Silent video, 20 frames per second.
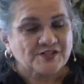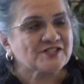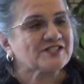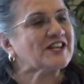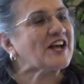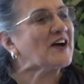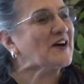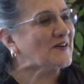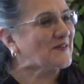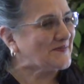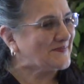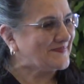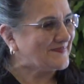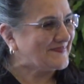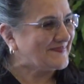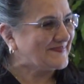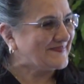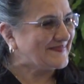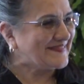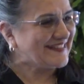So,
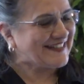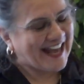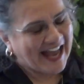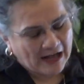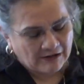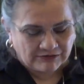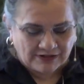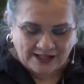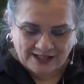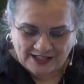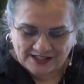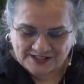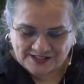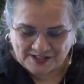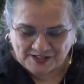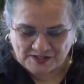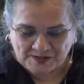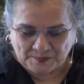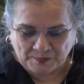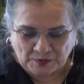now let
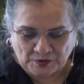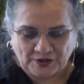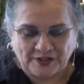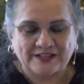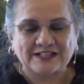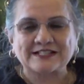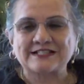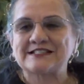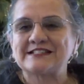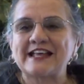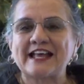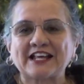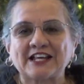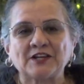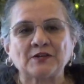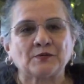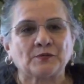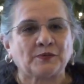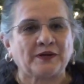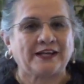us explore the
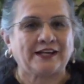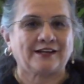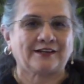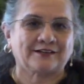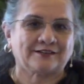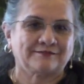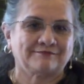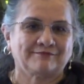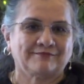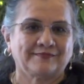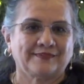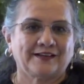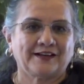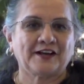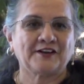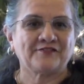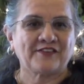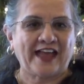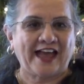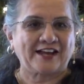second week
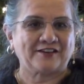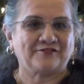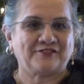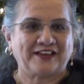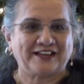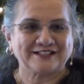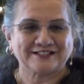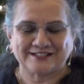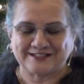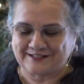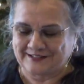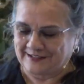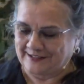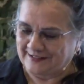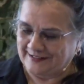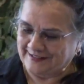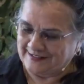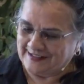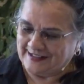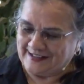of Advent,
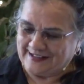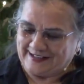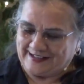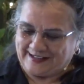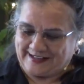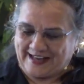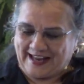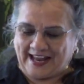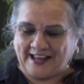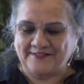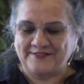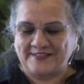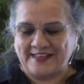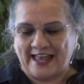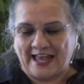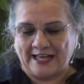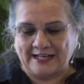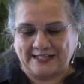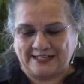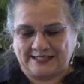and
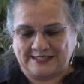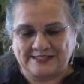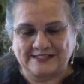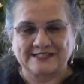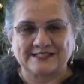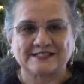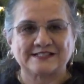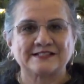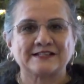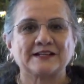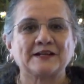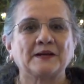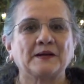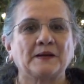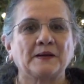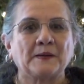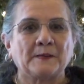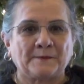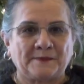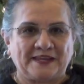that is
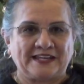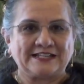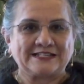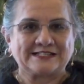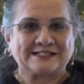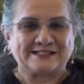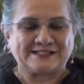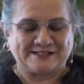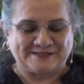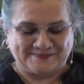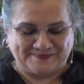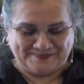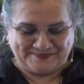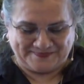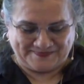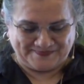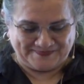peace.